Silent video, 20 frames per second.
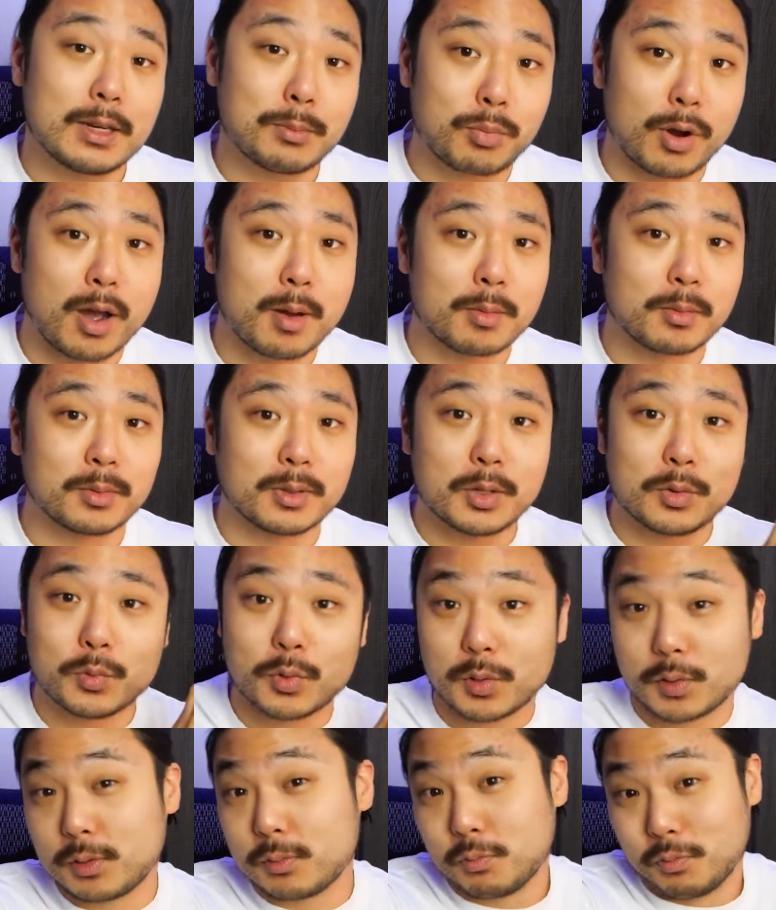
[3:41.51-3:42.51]
probably
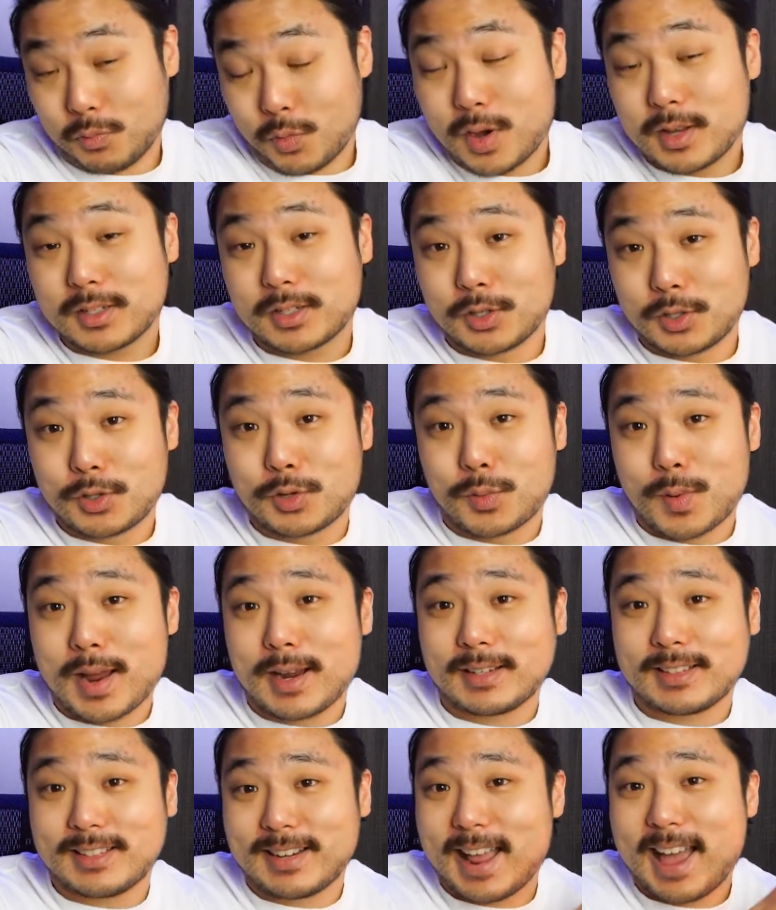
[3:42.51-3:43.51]
would want to
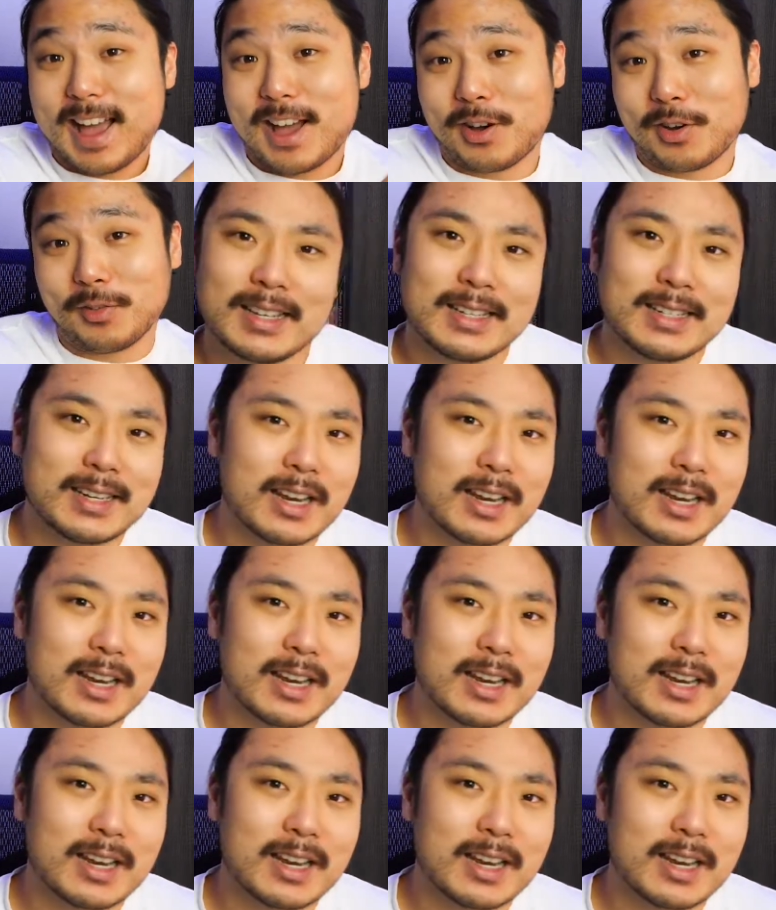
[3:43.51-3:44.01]
direct now.